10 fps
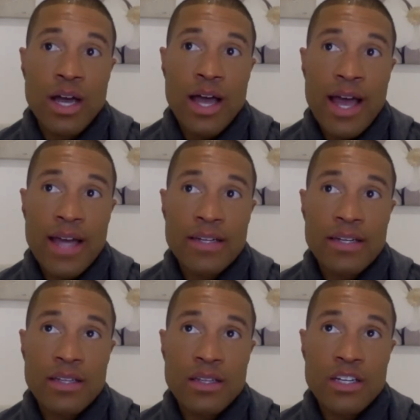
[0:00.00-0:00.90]
And
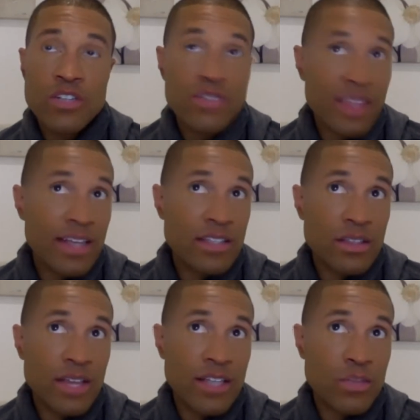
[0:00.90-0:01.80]
the interesting
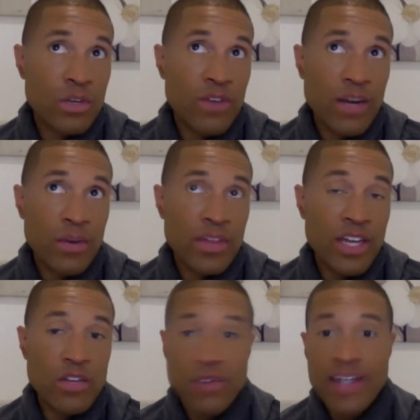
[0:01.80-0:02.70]
thing is when you find it within,
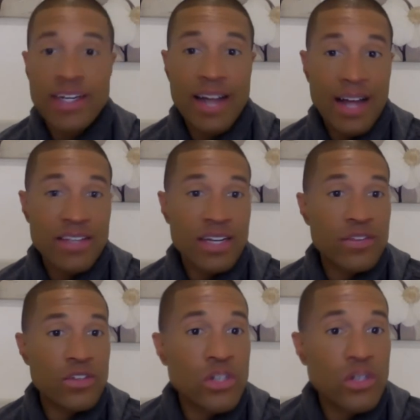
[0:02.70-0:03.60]
you find it outside of you
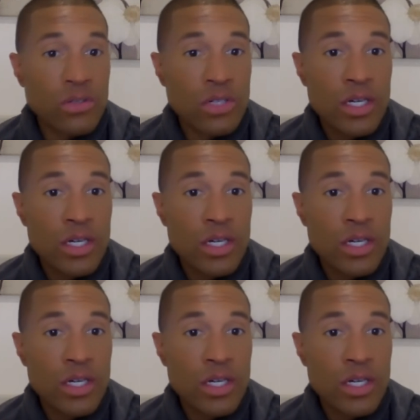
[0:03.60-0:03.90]
too.